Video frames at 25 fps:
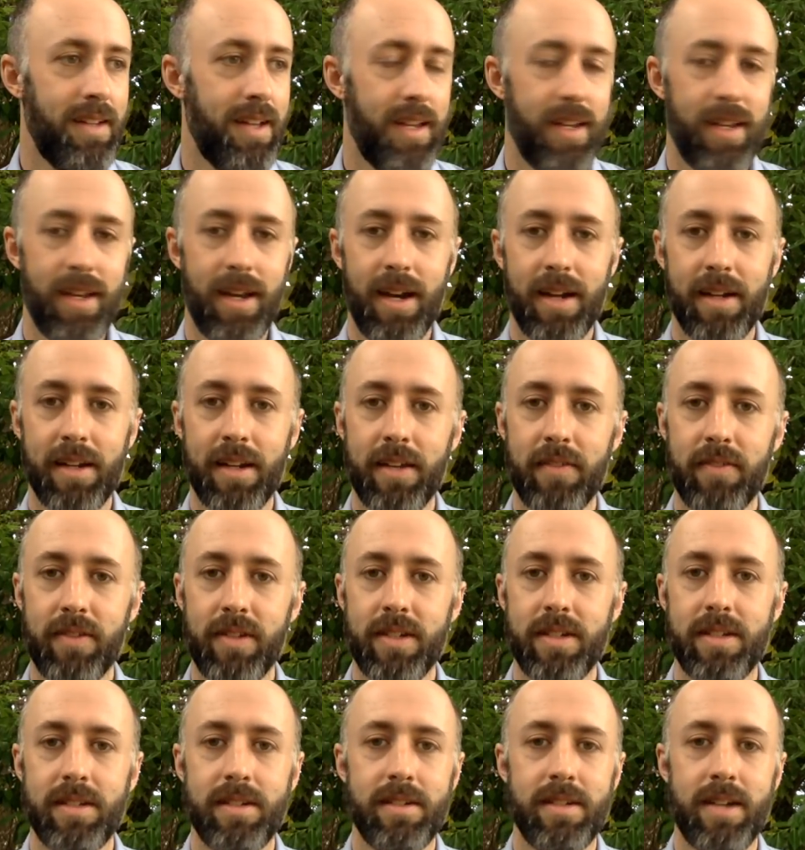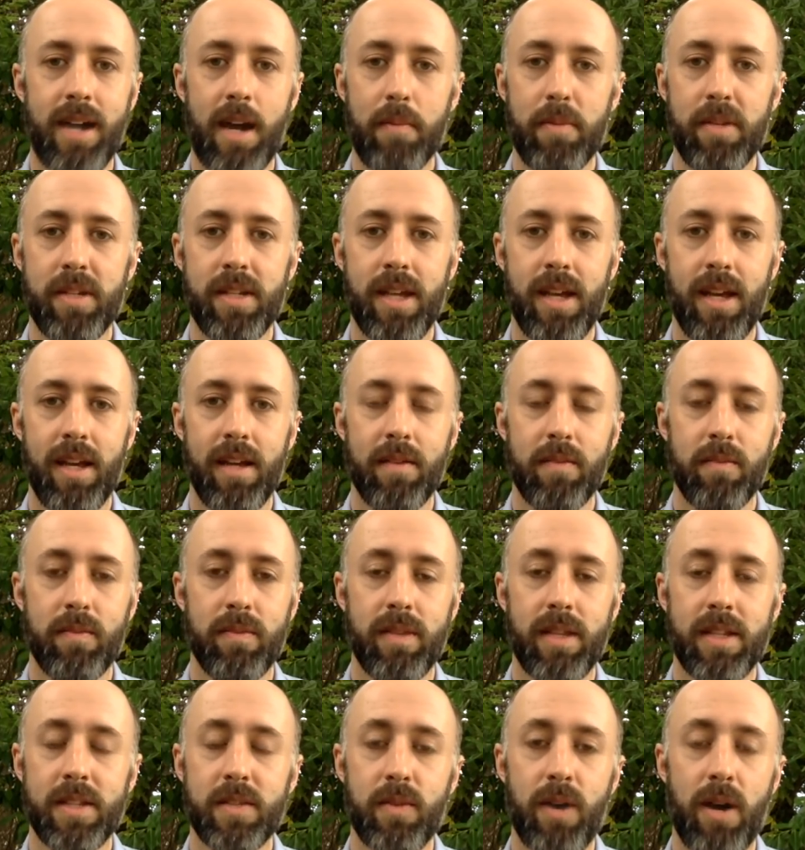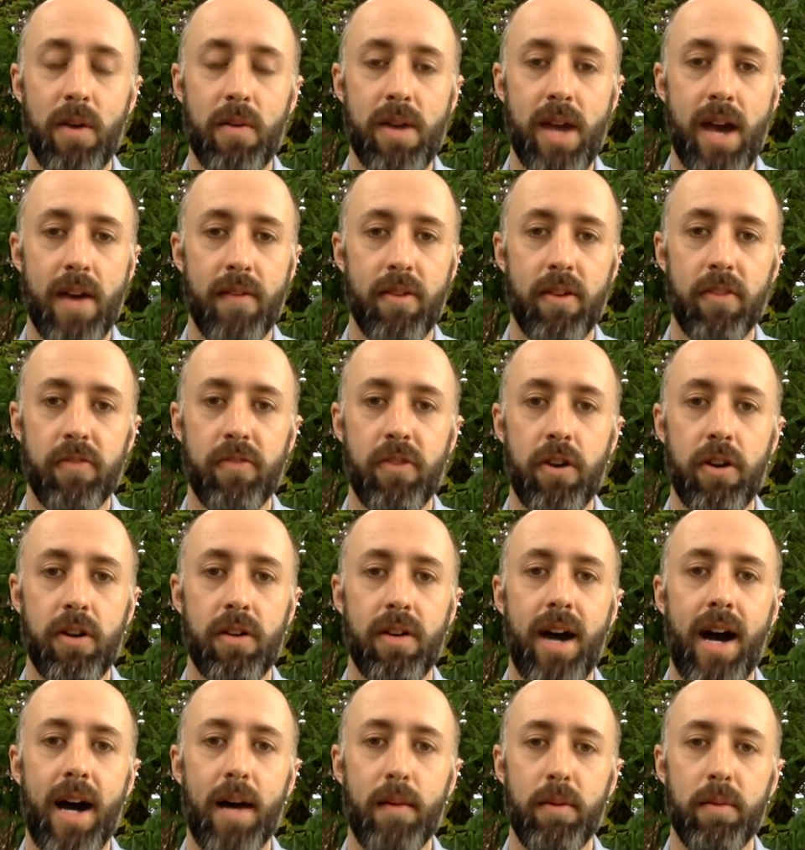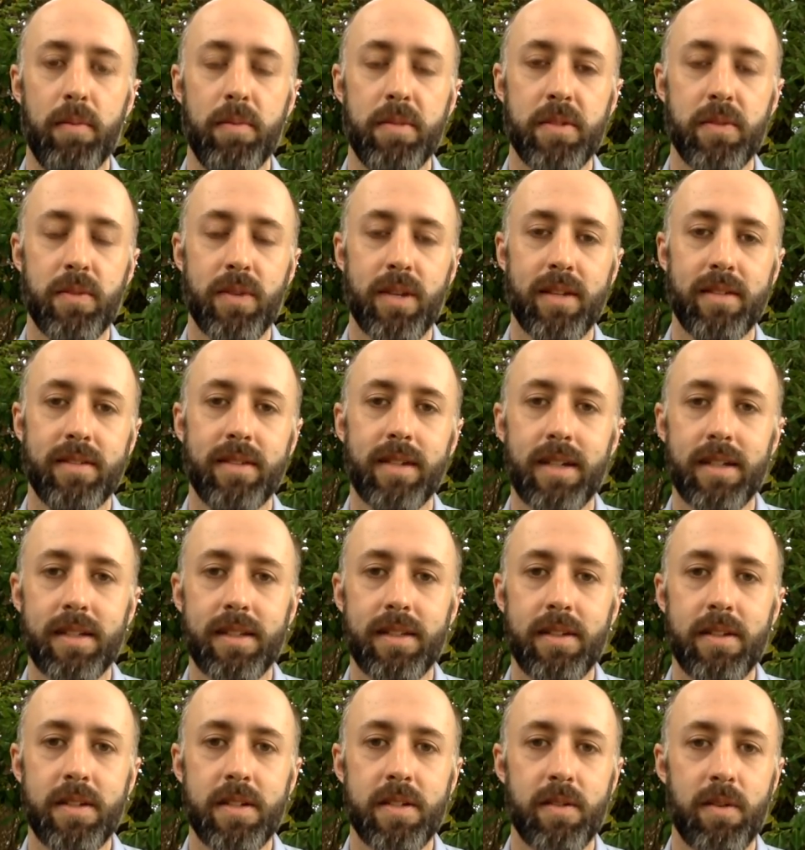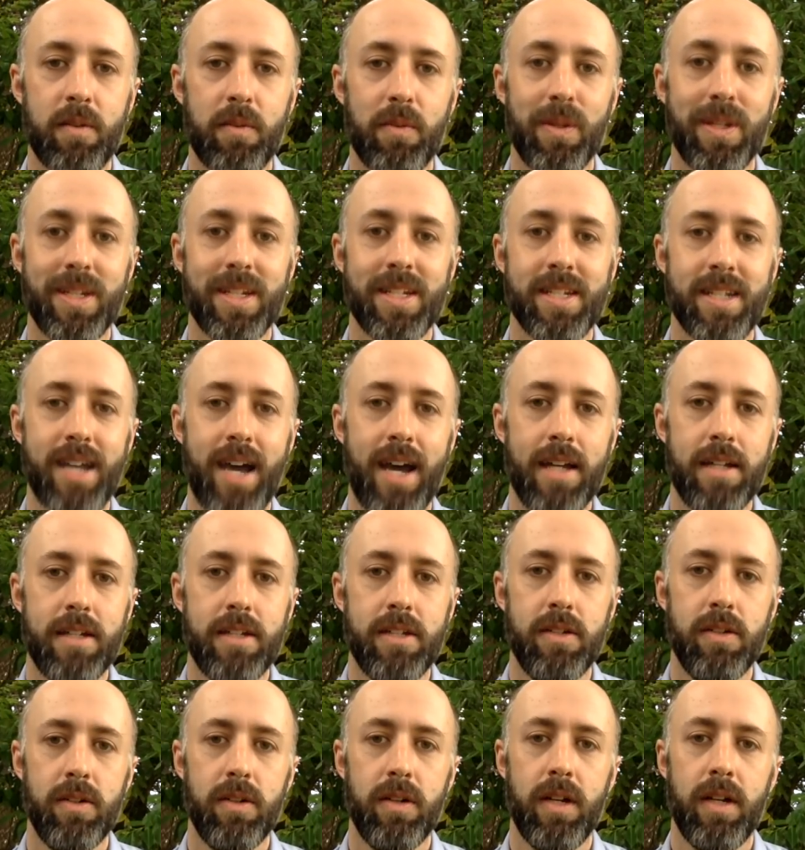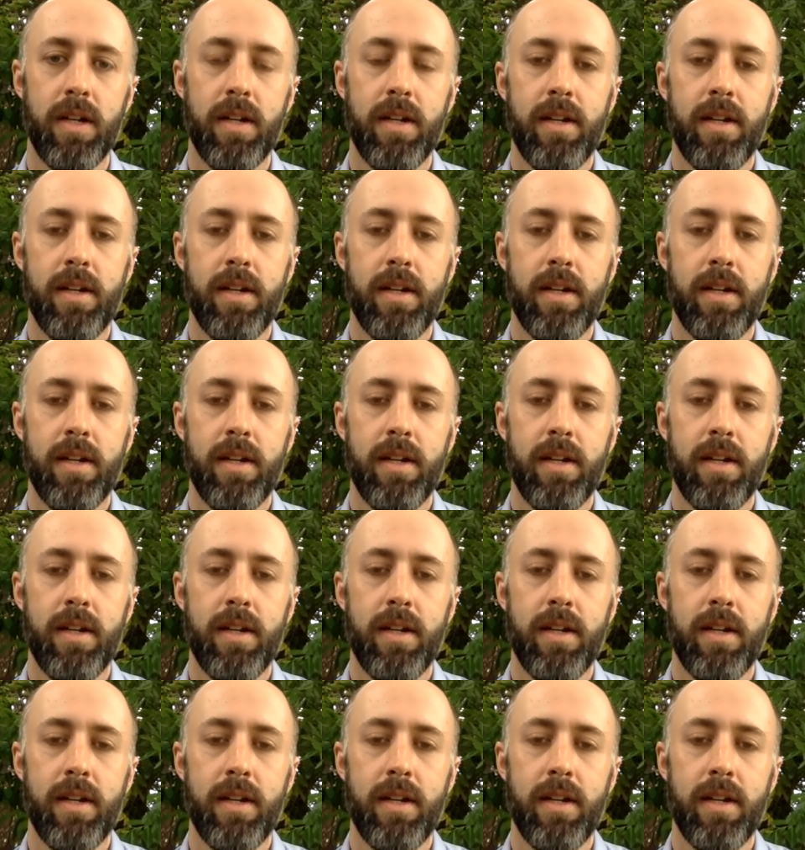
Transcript: any odd given time of day. That's why we have our photo albums. We can look at those when we decide to.